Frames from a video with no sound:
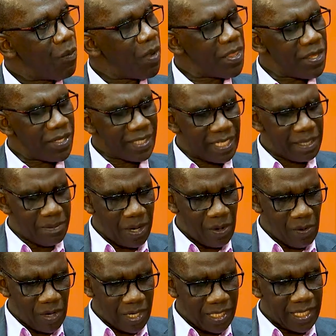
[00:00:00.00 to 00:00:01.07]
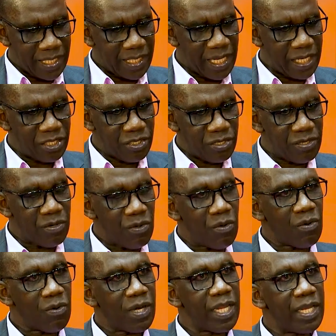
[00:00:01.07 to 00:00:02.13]
Whether it's in my organization
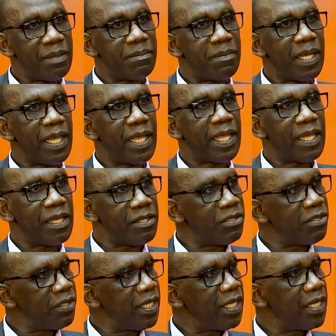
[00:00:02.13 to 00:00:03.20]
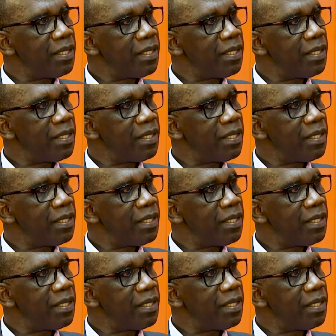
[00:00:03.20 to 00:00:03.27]
or in my country.